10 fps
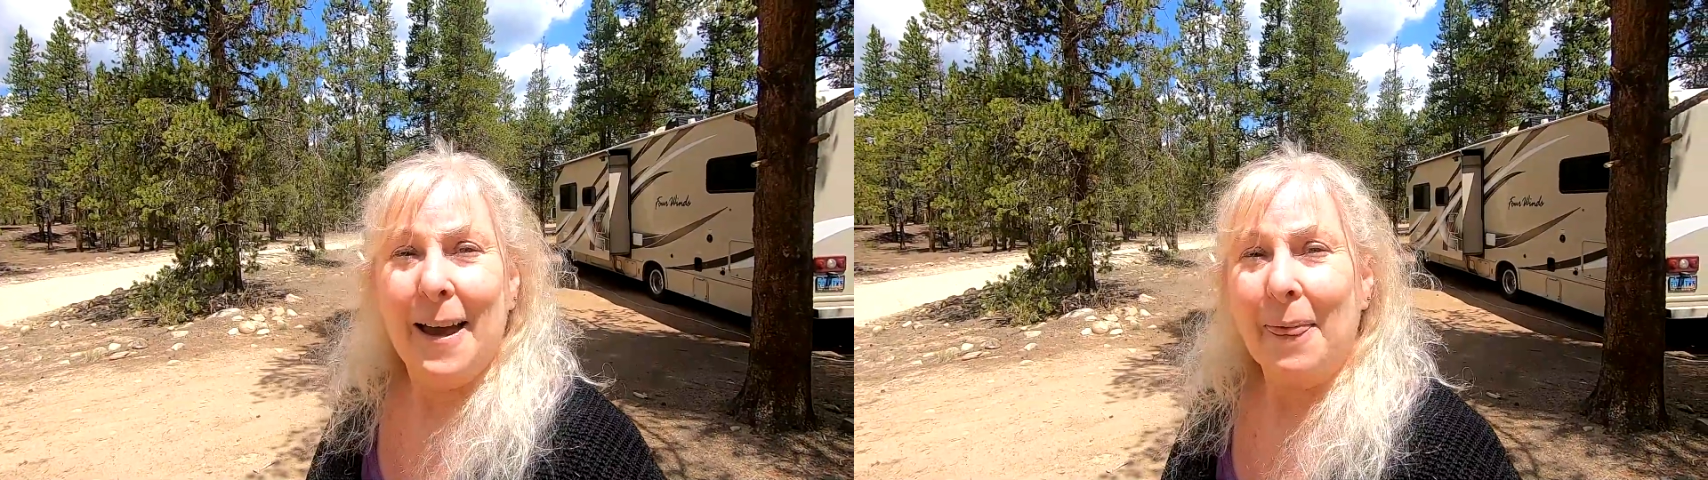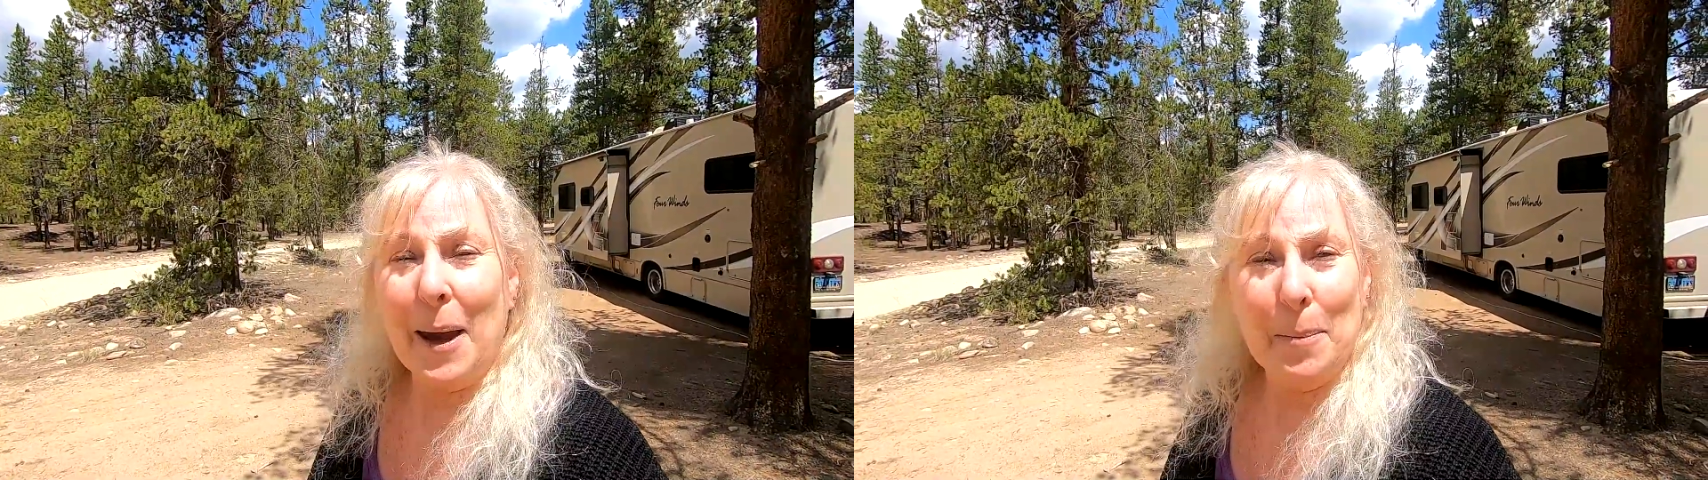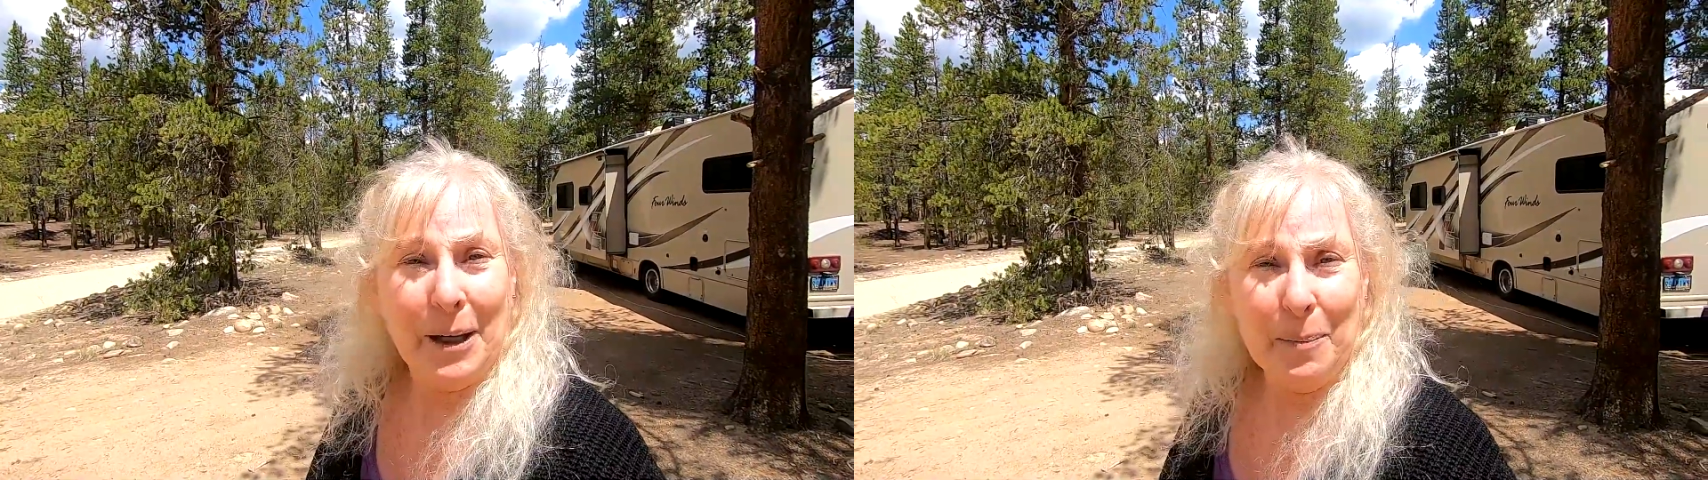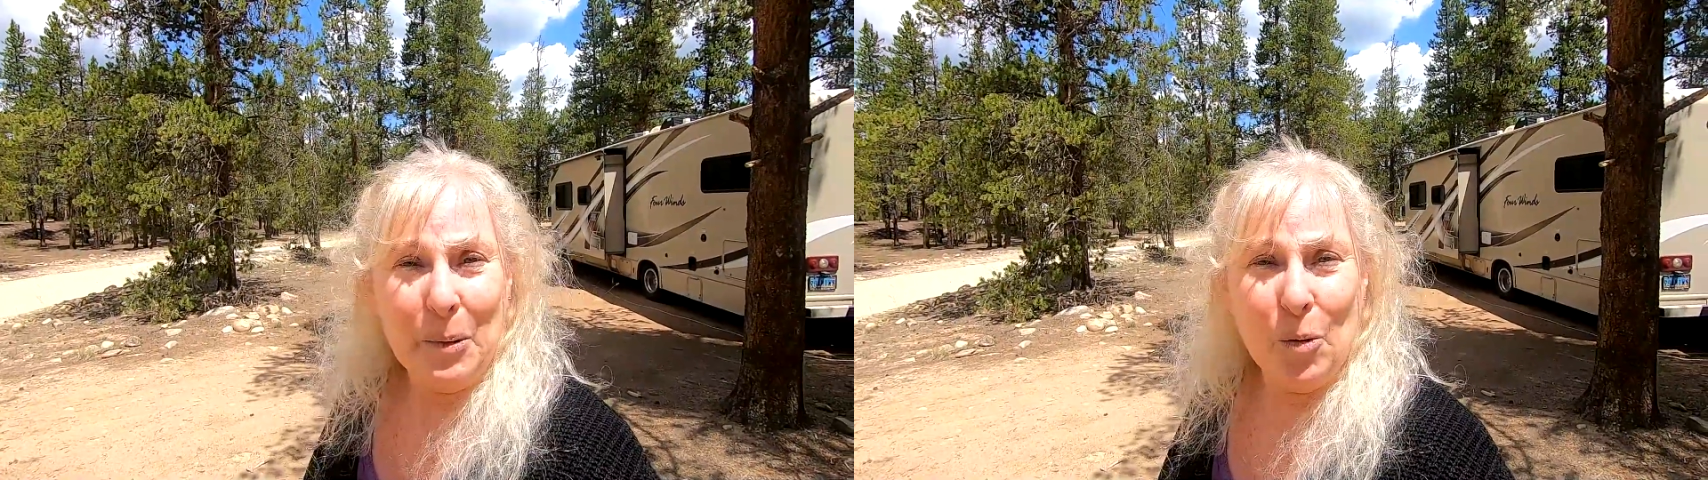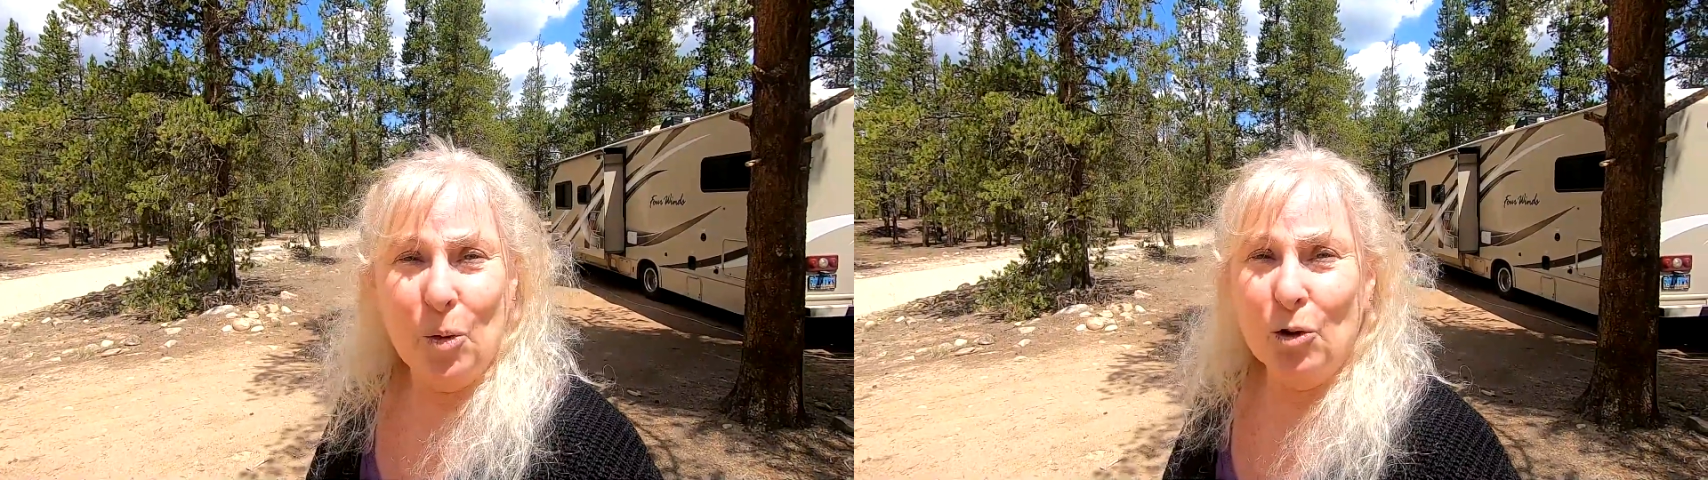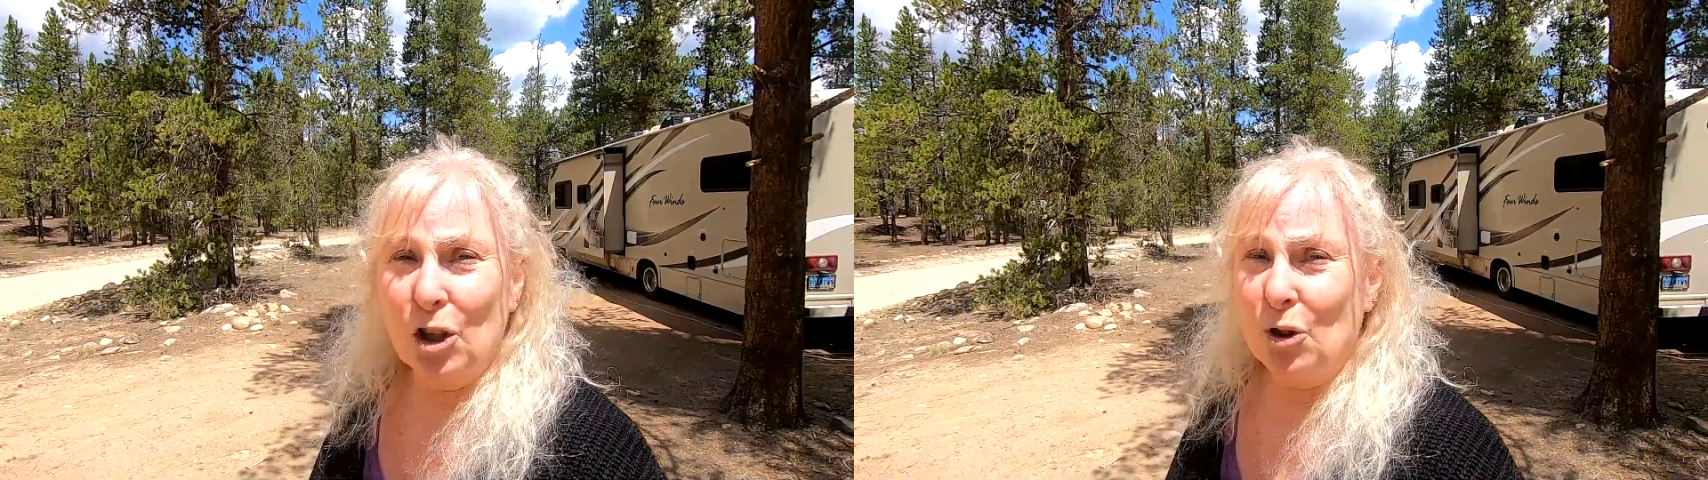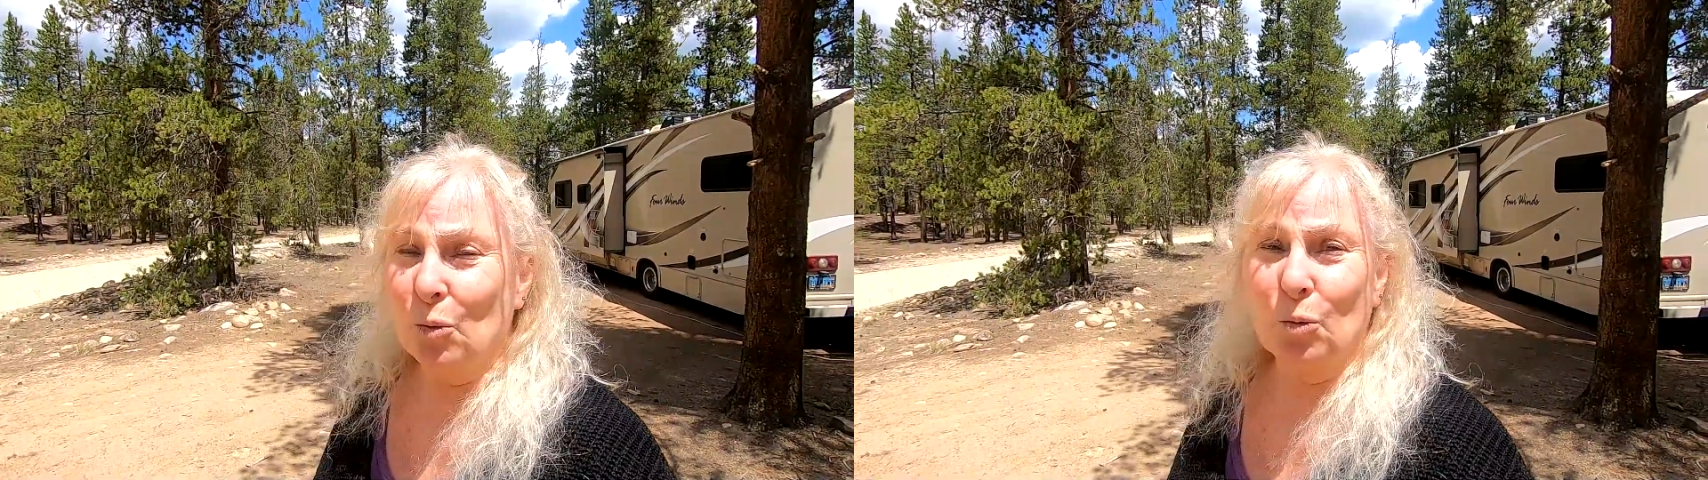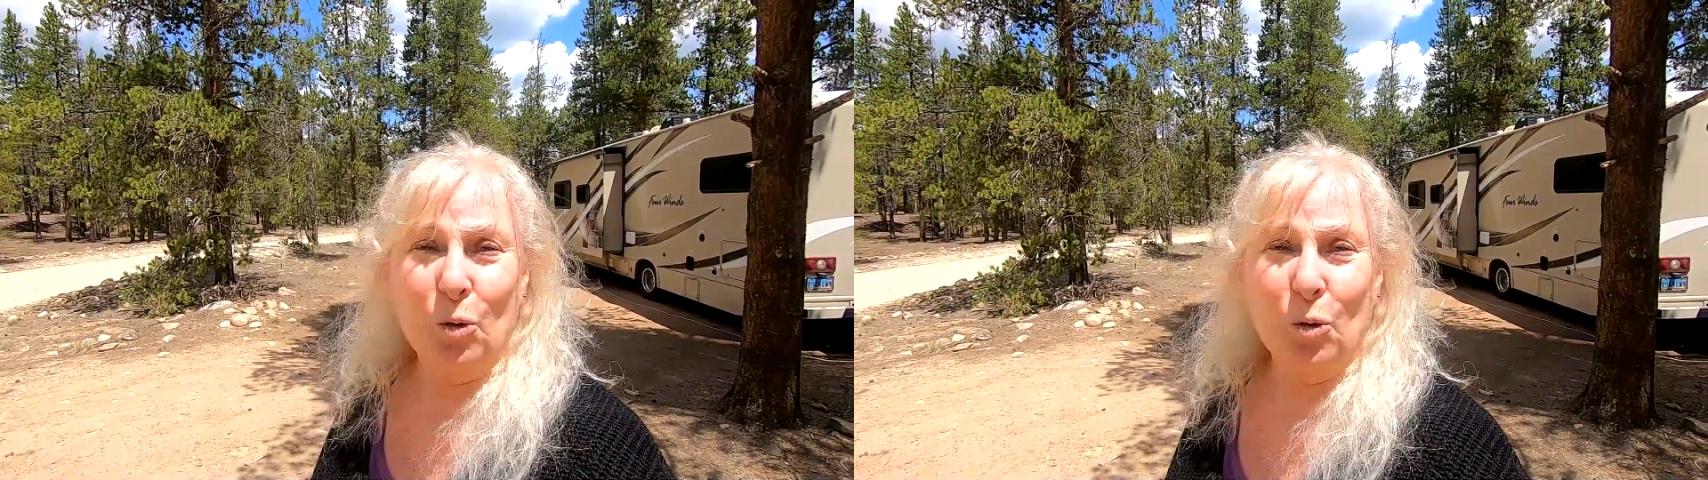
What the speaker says: that people will just